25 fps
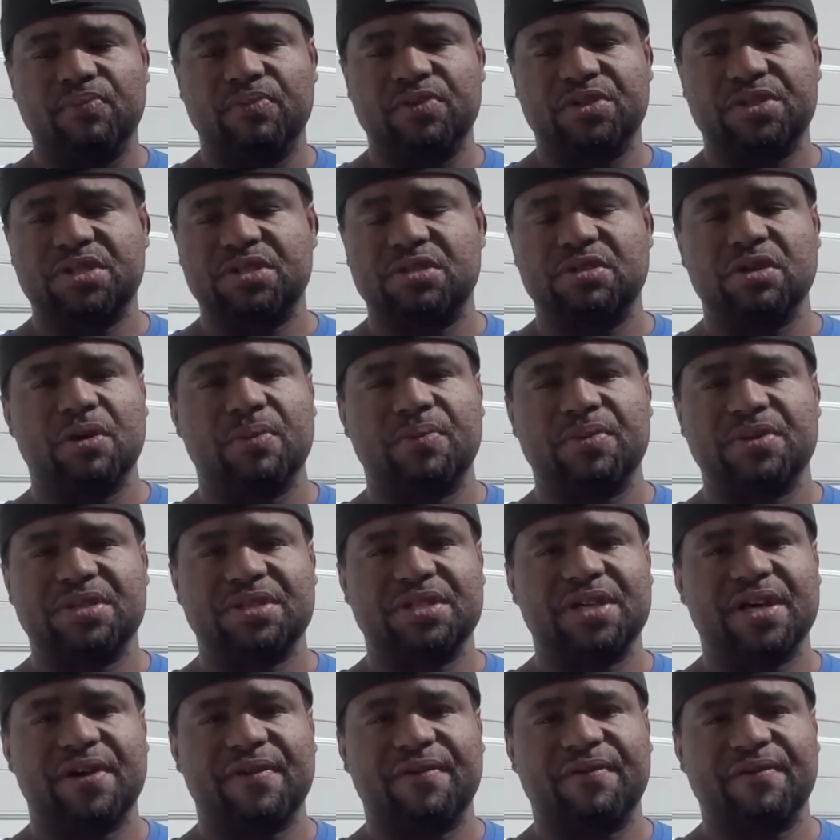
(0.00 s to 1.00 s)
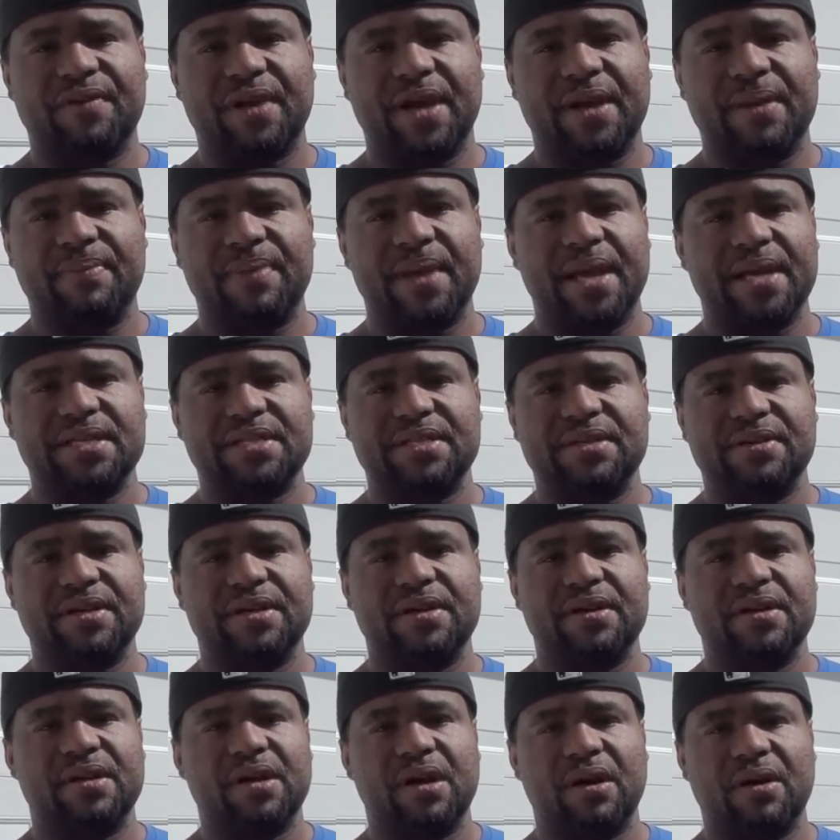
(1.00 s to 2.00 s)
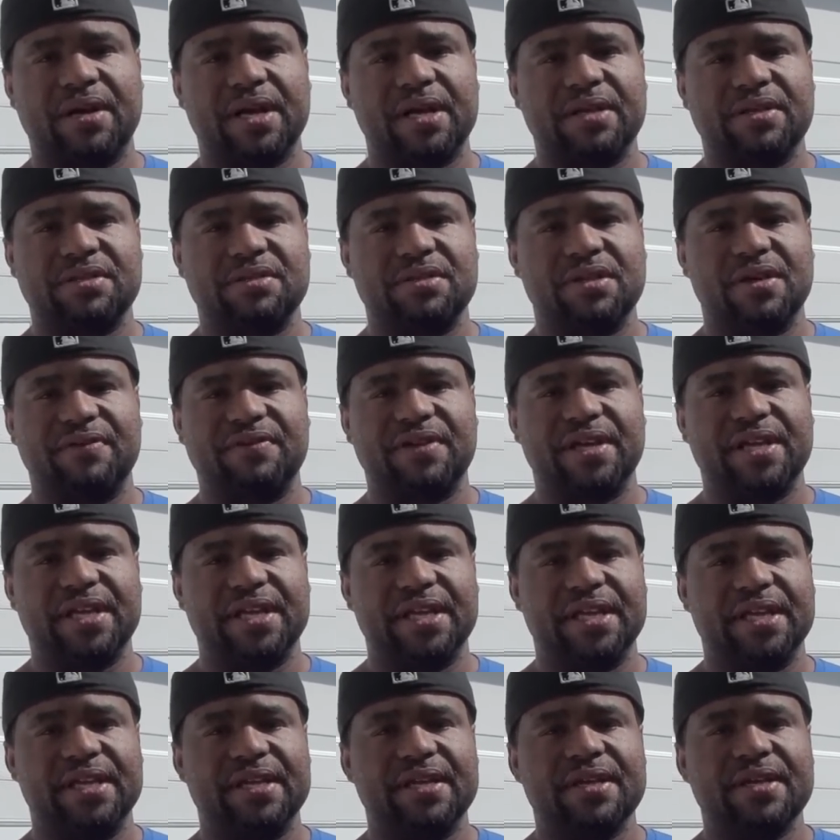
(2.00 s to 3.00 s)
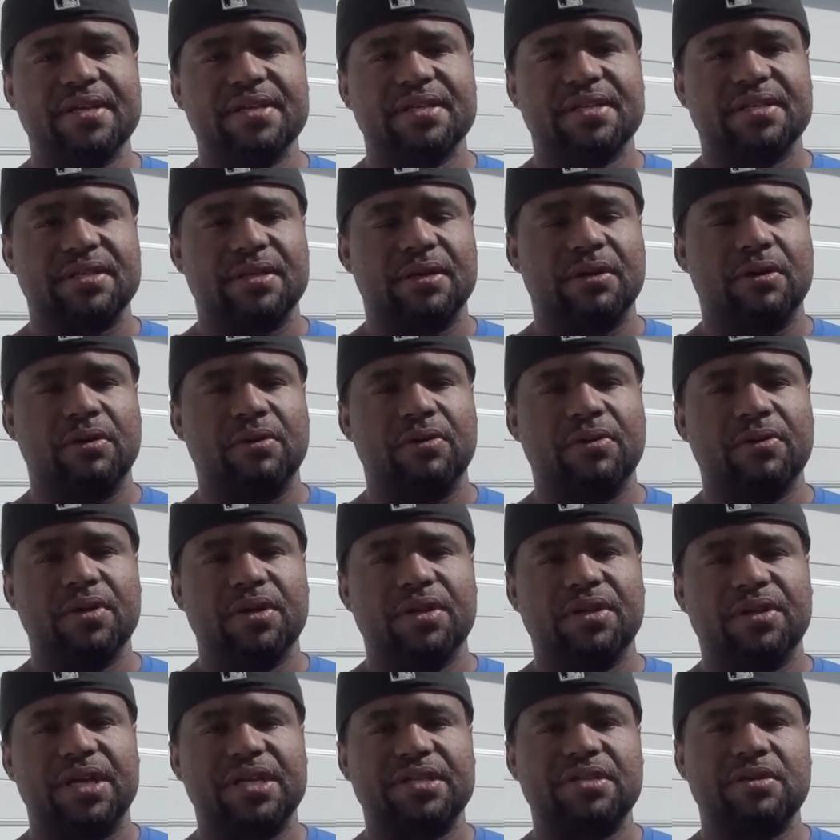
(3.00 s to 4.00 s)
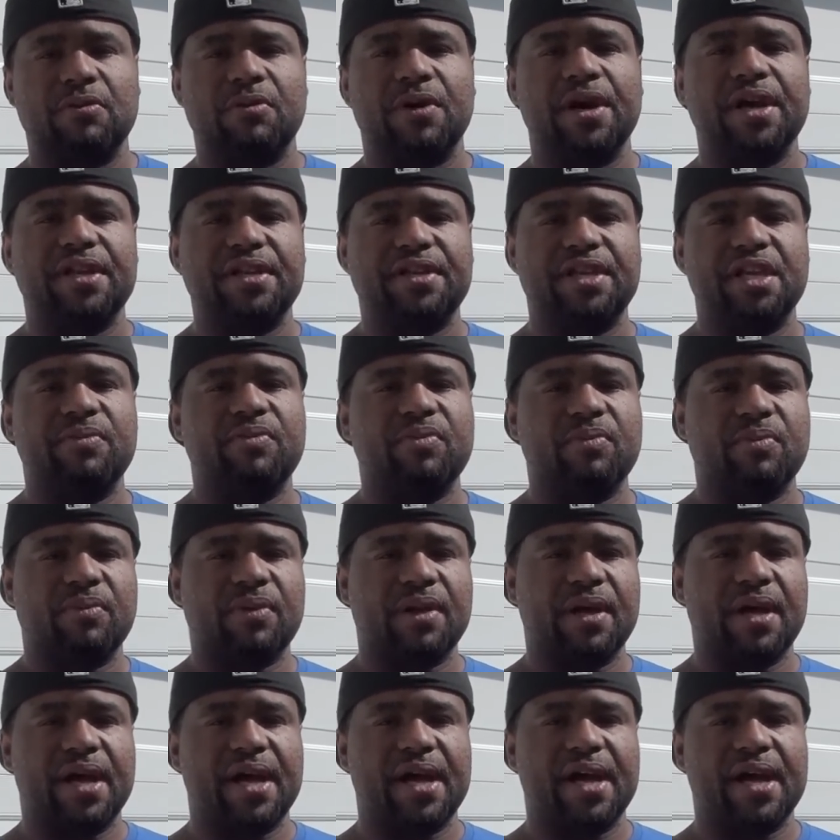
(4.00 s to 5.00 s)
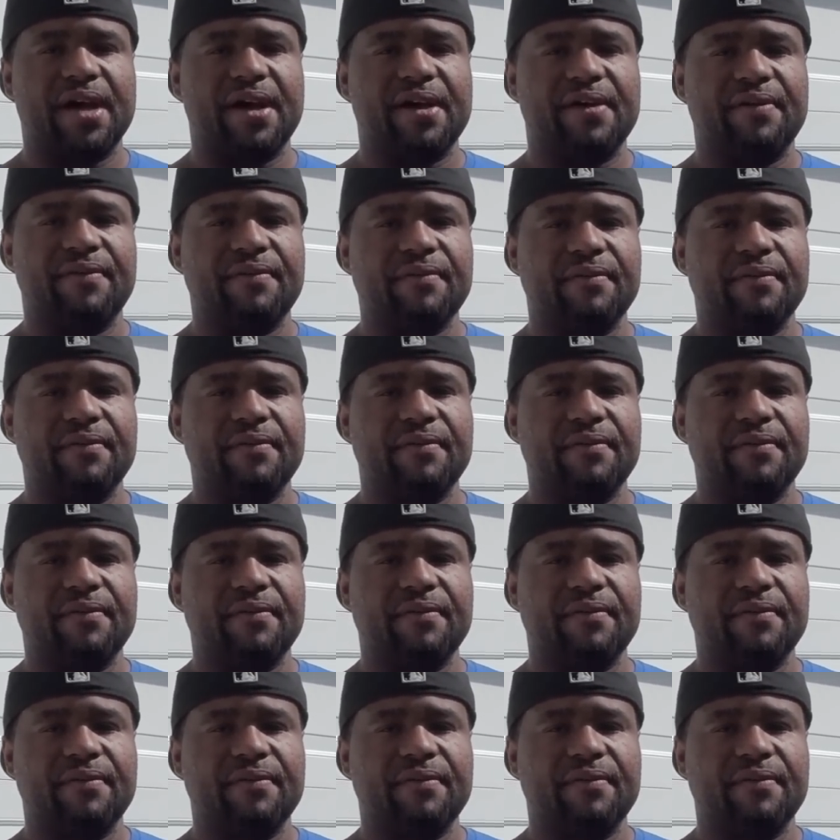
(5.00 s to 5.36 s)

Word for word: stupid stuff like bacteria and all that stuff they eat. So that's the way to keep them alive.